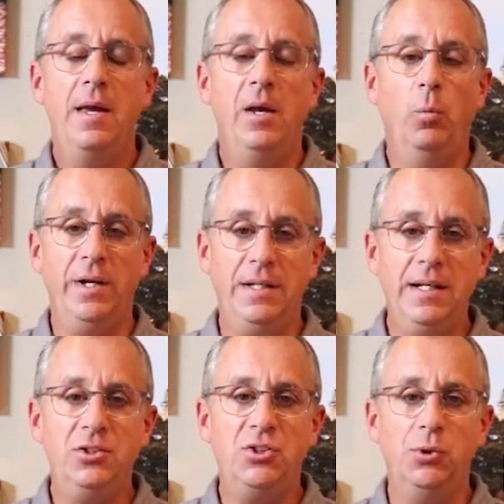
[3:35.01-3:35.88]
and we
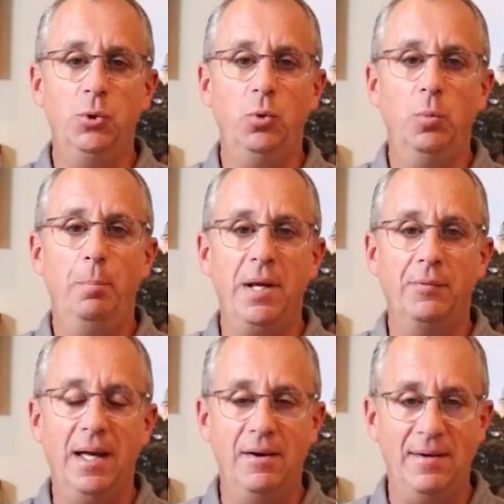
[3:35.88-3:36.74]
need to be
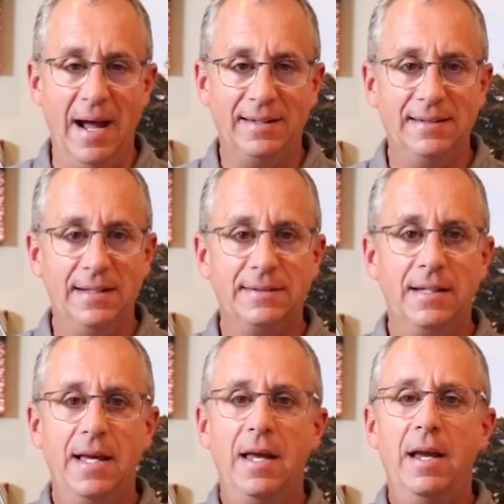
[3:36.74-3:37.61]
able to have
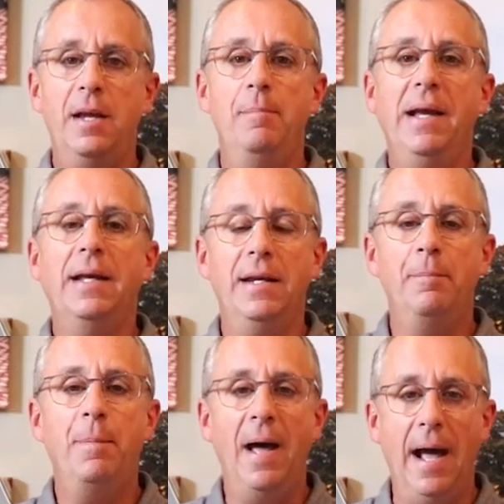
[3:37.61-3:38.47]
access and make an
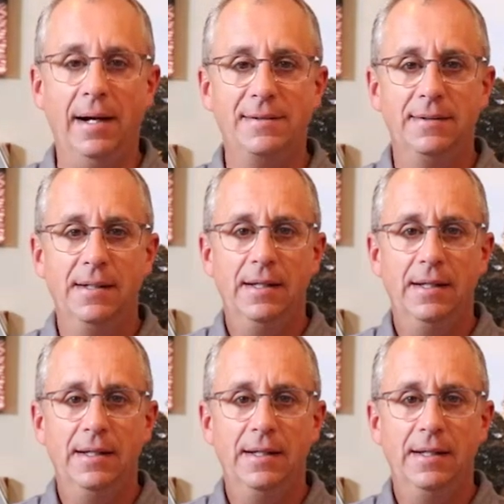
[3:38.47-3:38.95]
impact